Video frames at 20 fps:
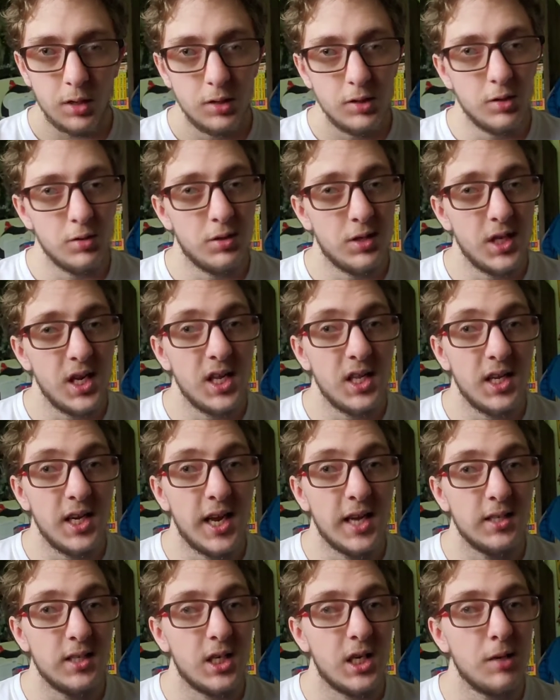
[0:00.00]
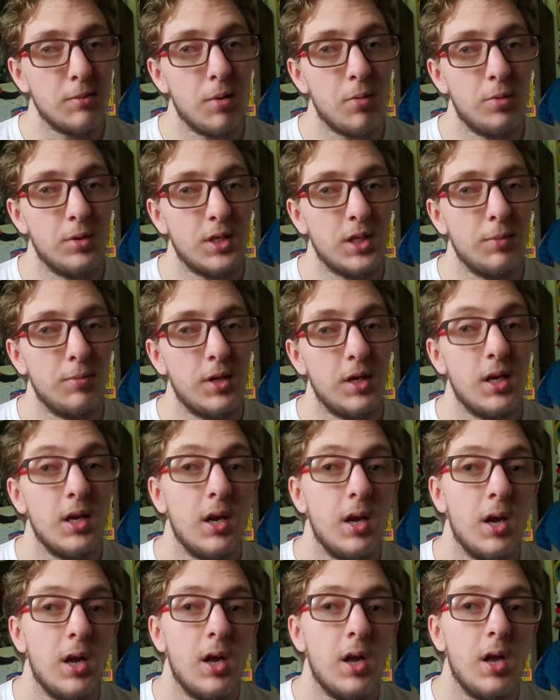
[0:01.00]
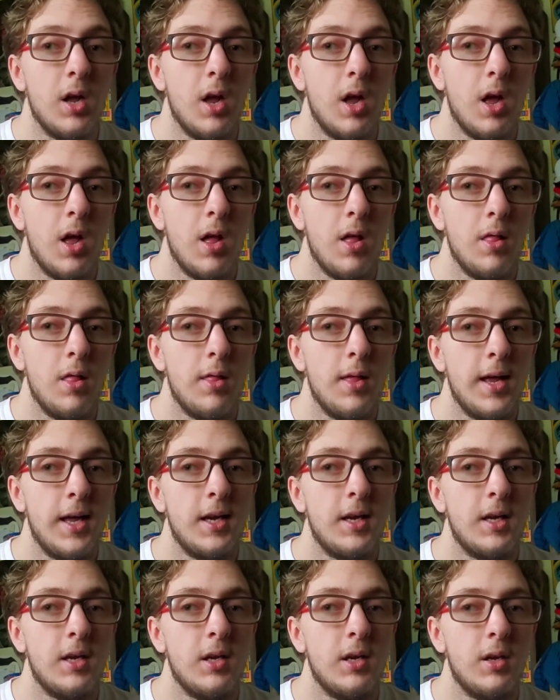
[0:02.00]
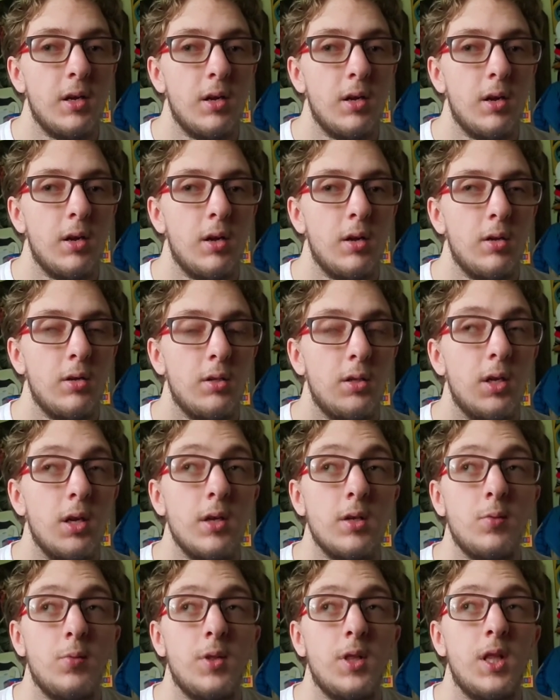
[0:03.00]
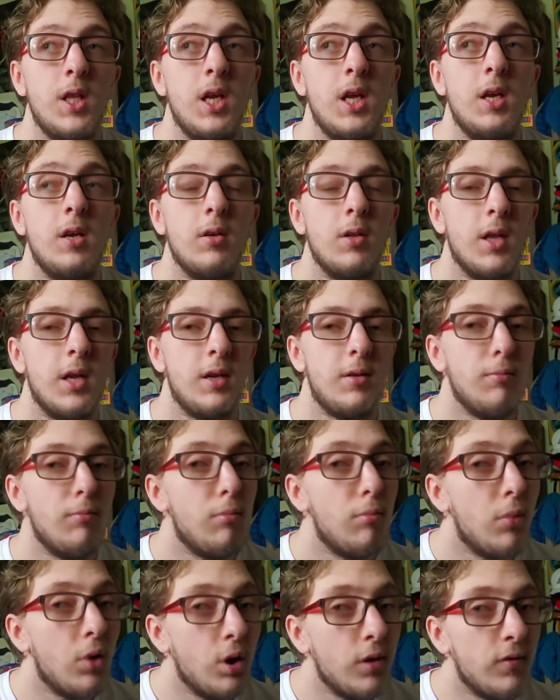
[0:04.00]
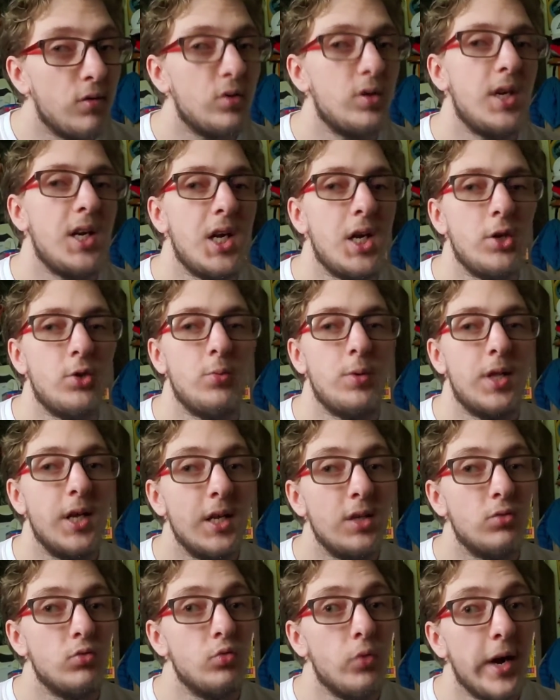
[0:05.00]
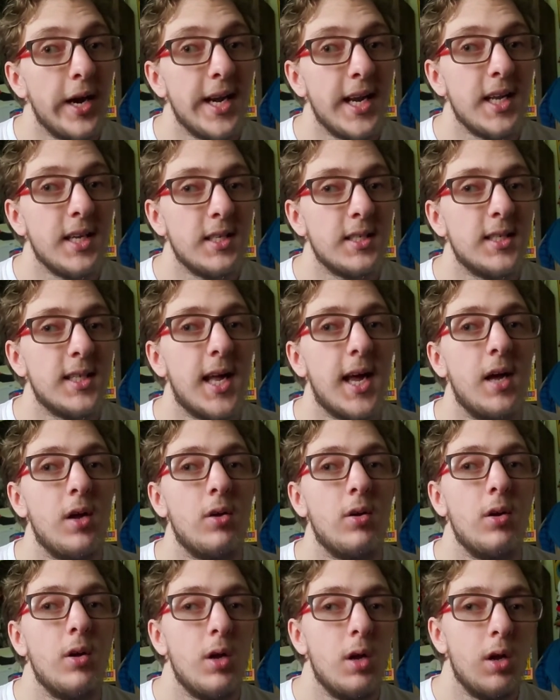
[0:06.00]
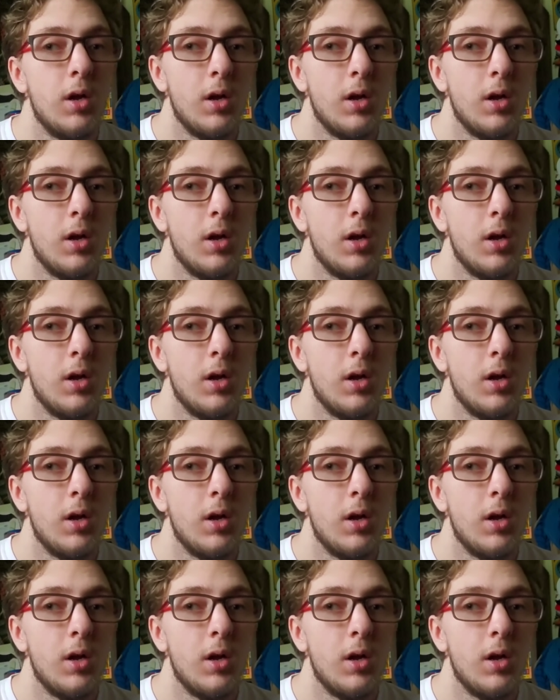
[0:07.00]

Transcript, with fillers: So Stan Lee has to come up with something that does with the like Marvel age with his writing style,